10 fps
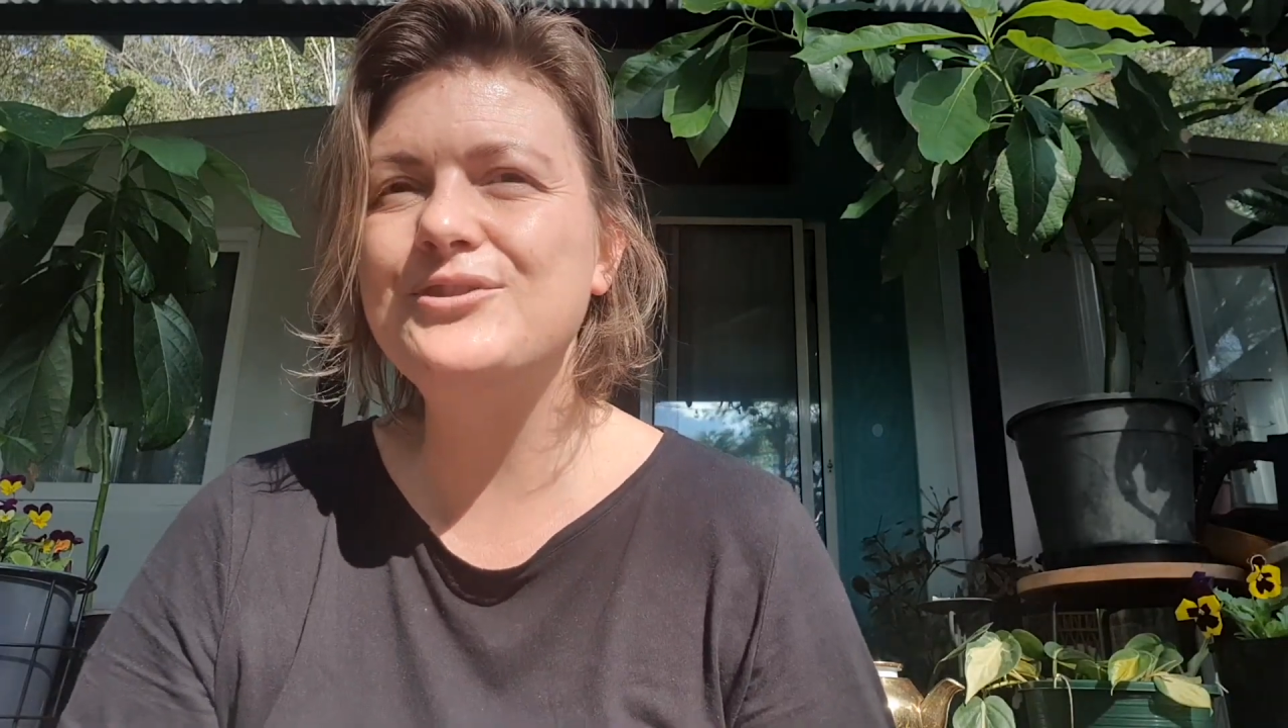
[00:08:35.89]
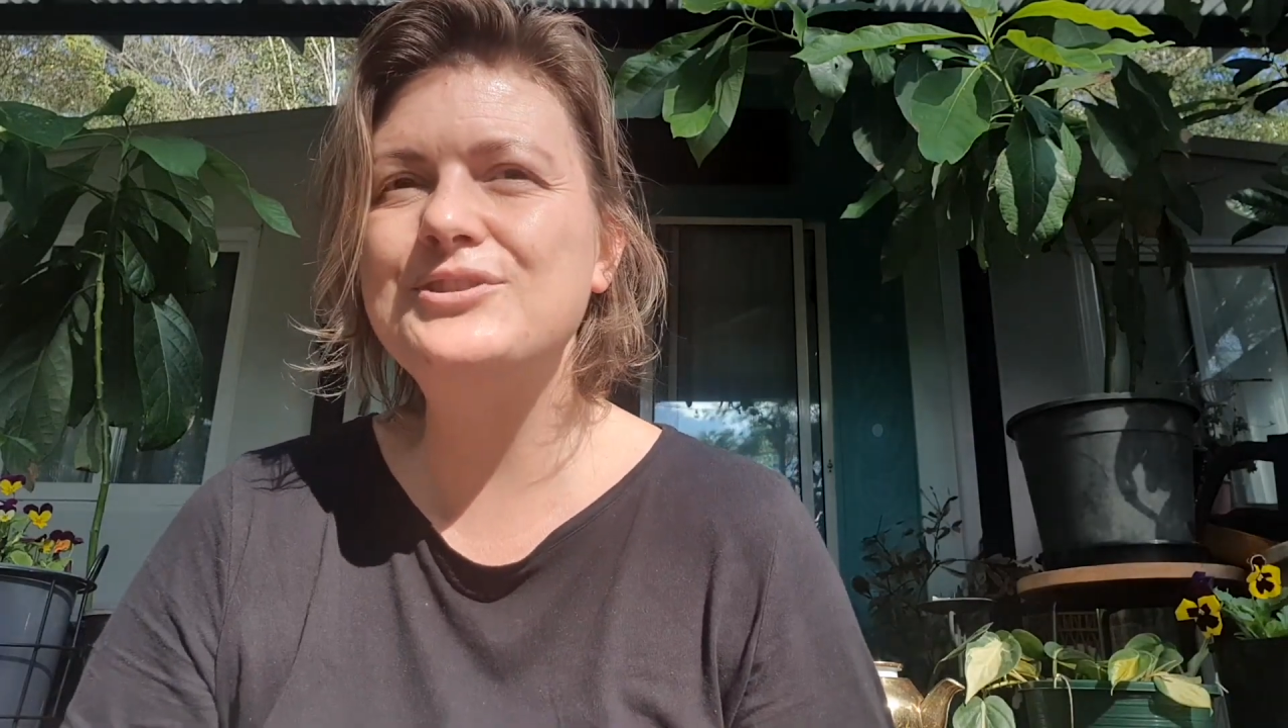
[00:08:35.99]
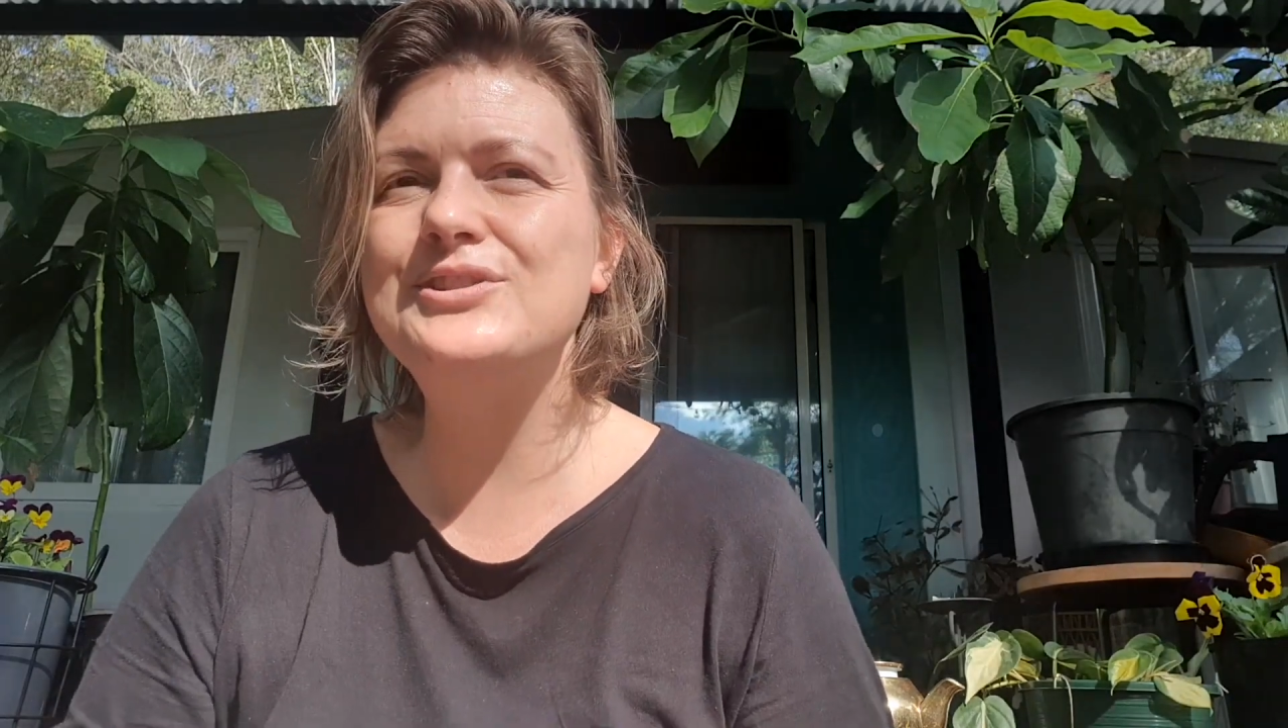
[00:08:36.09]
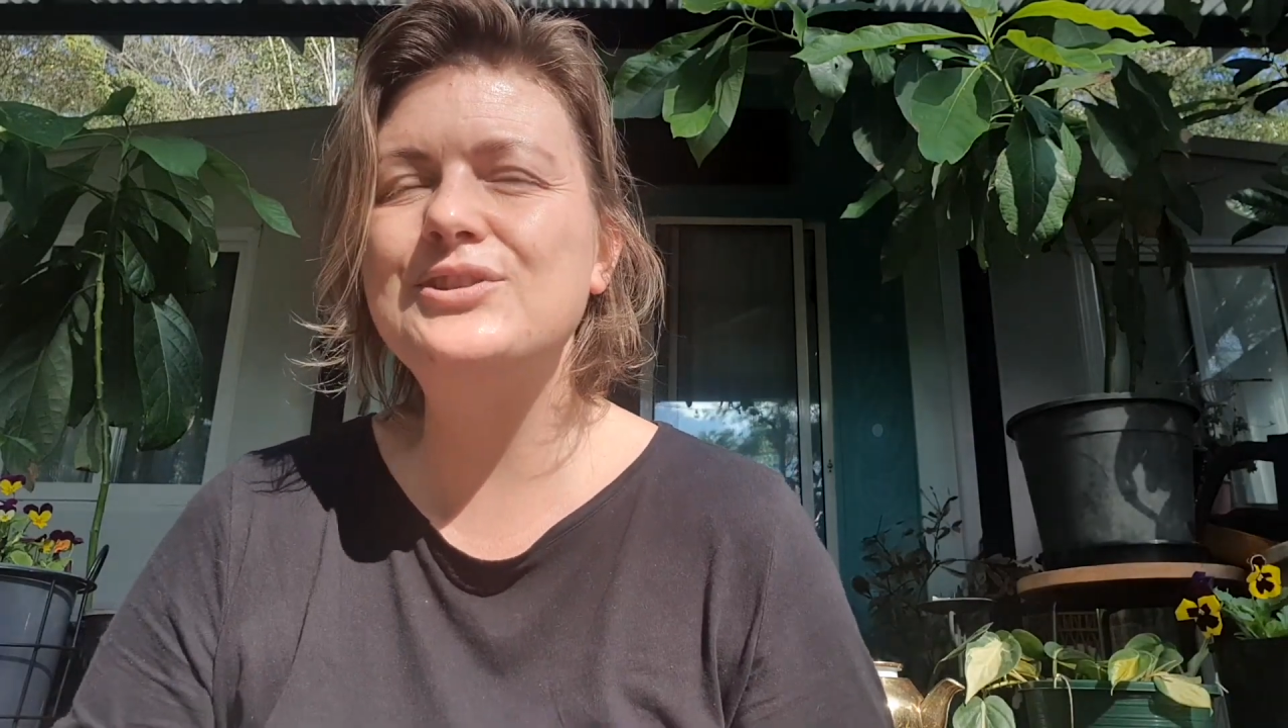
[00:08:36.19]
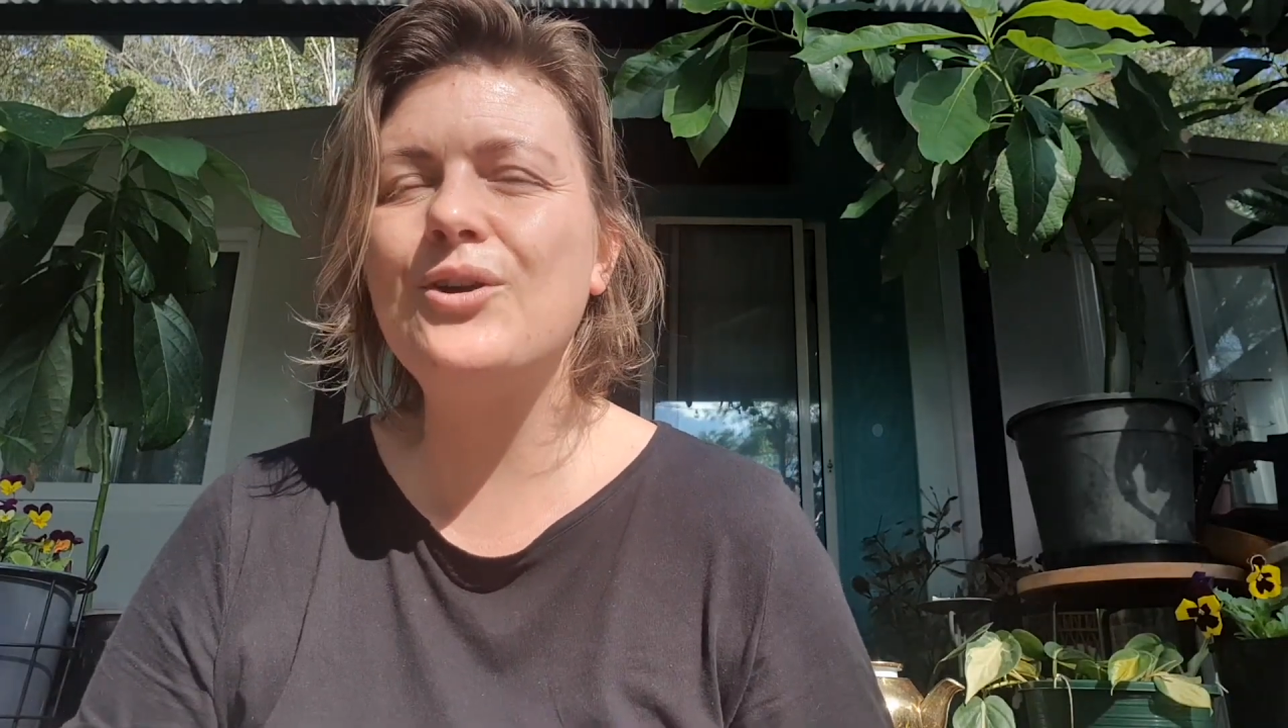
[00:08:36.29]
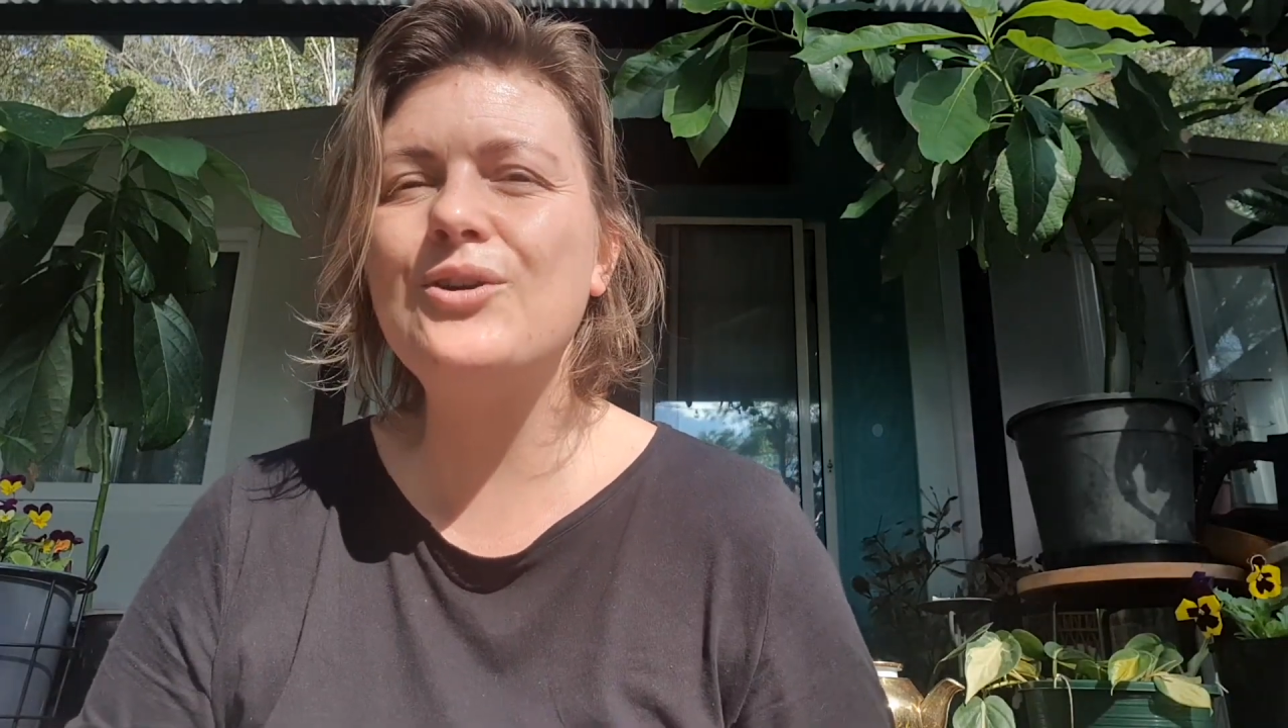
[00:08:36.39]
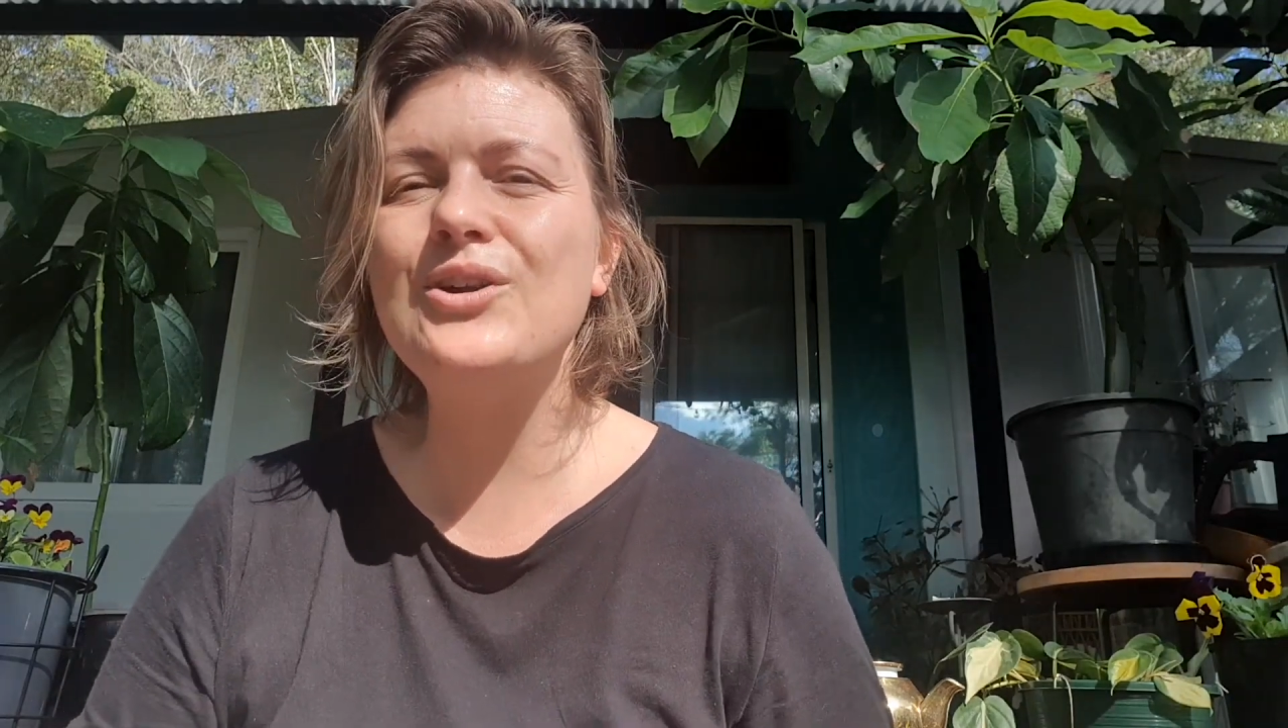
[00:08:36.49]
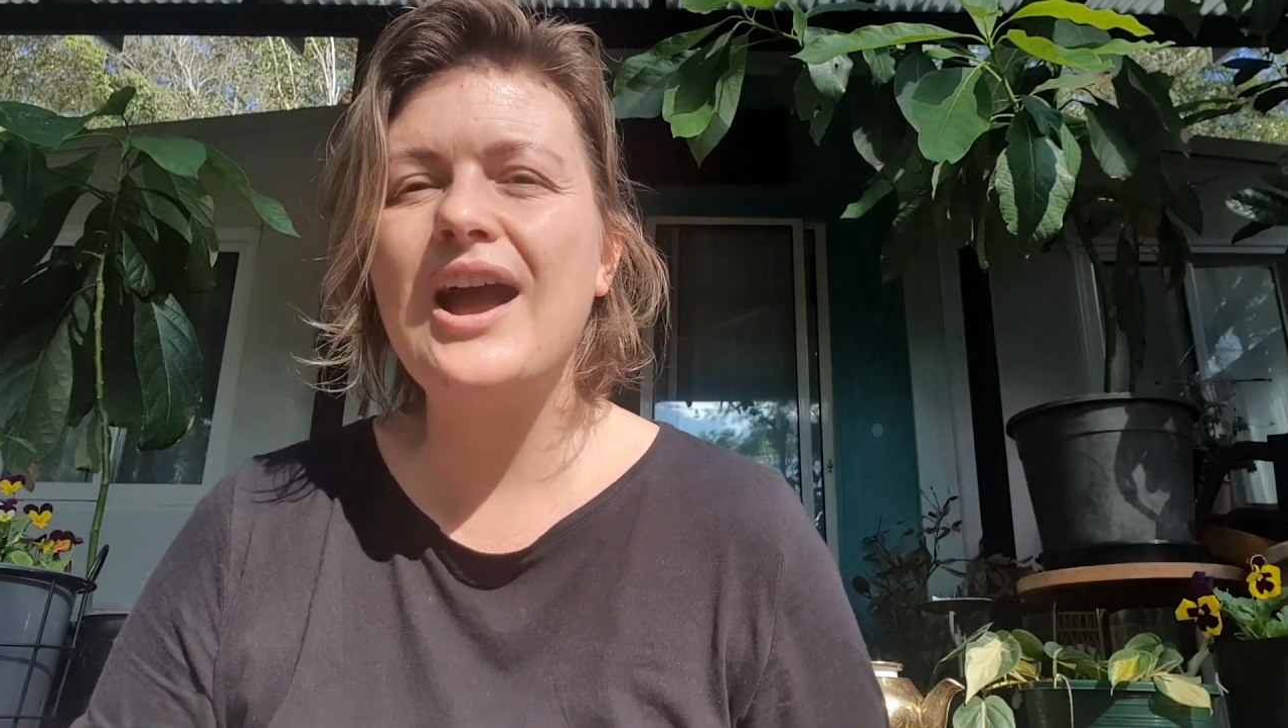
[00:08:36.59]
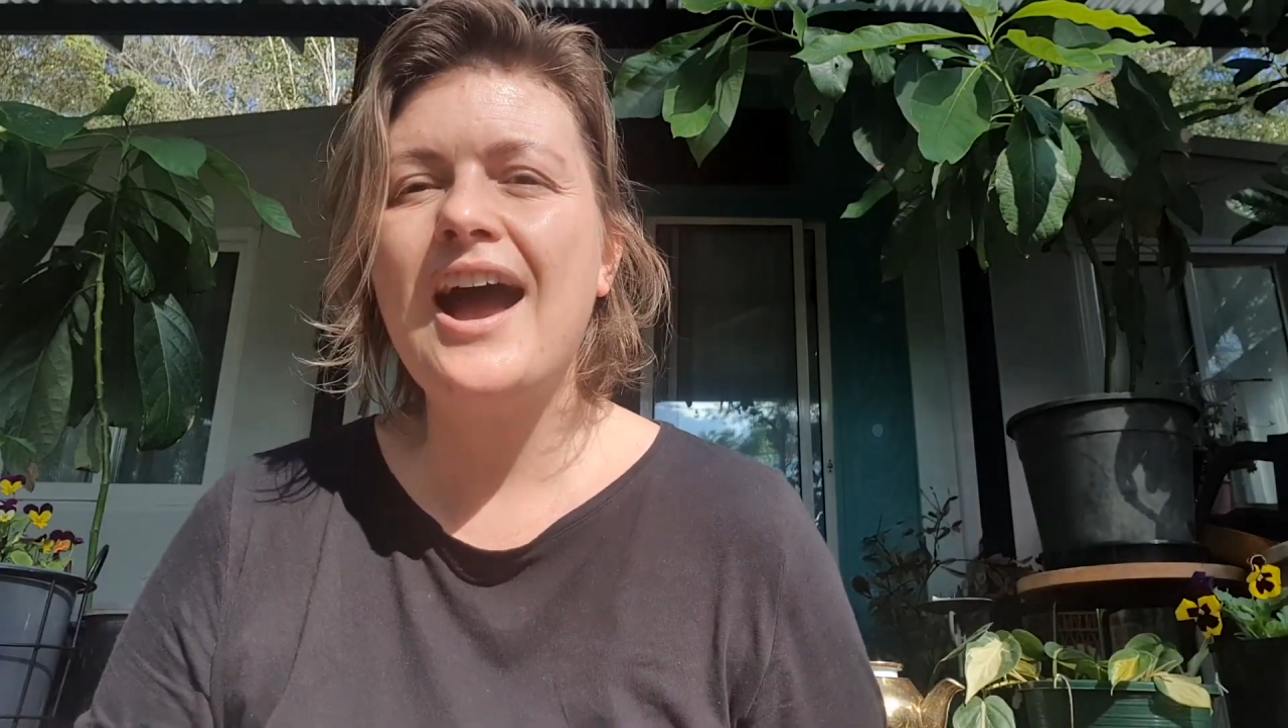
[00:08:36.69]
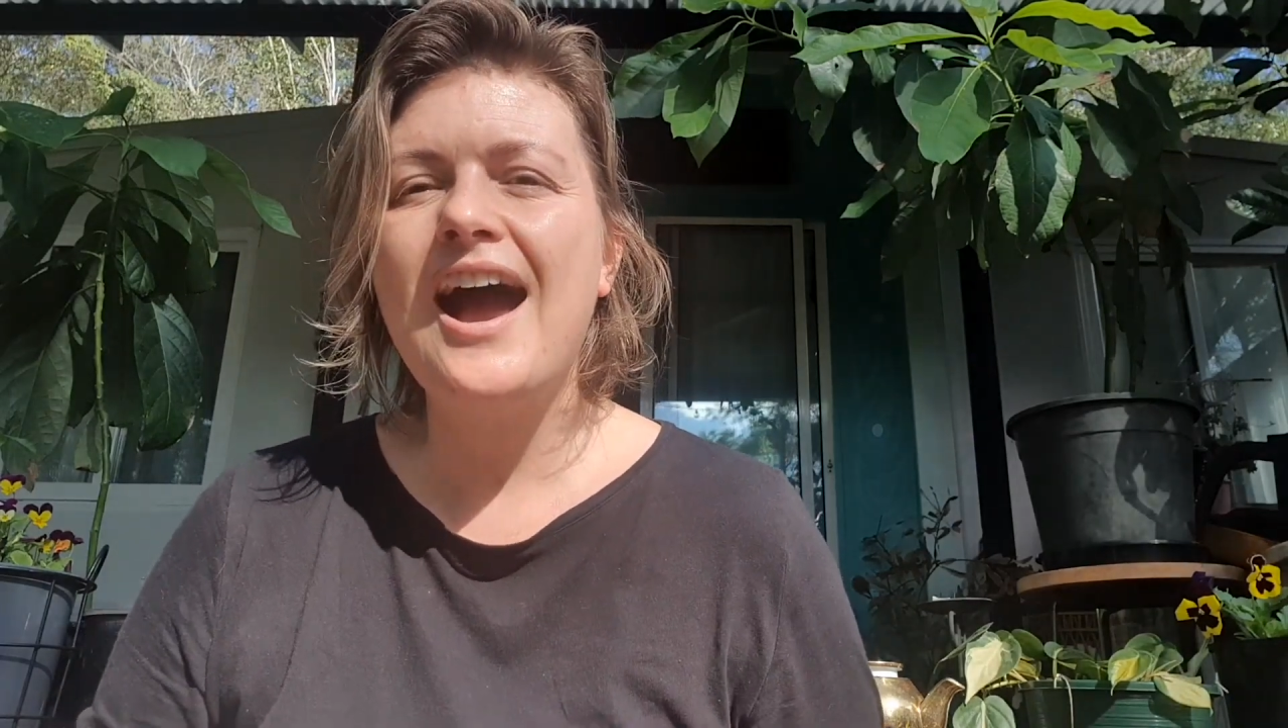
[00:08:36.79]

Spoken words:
or so,